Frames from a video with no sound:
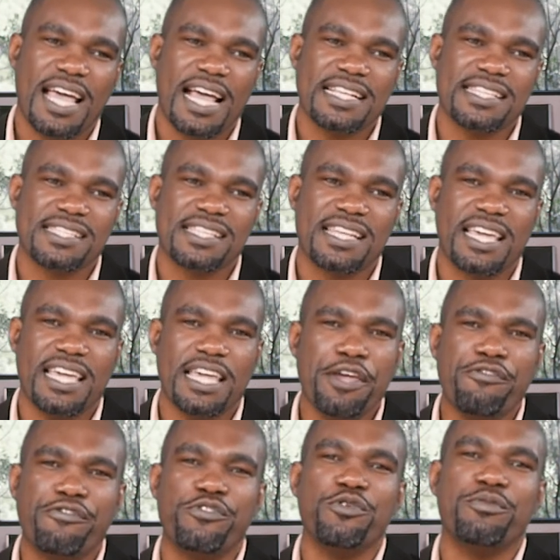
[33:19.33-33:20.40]
and say,
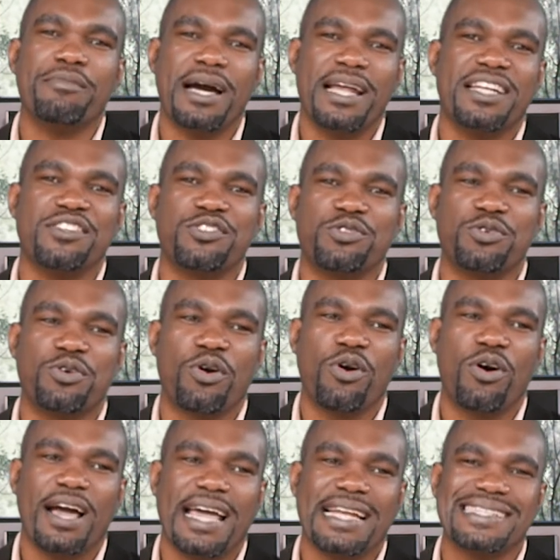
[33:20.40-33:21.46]
if you manage to
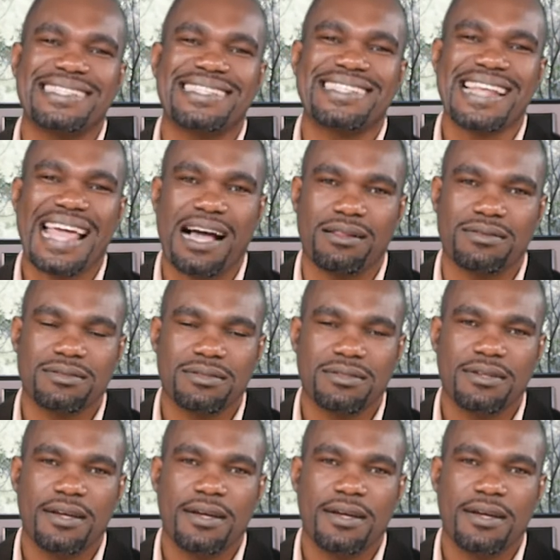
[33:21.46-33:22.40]
go and sell